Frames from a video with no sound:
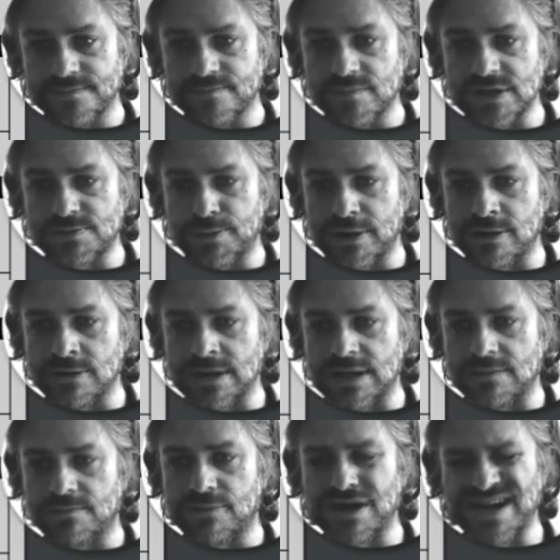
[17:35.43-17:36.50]

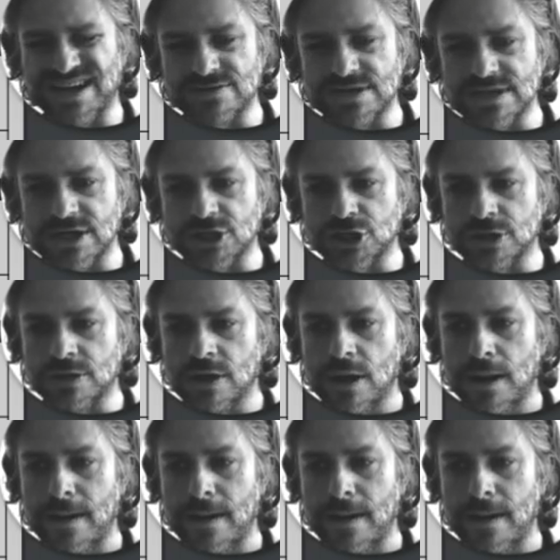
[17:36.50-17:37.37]
mispronunciation,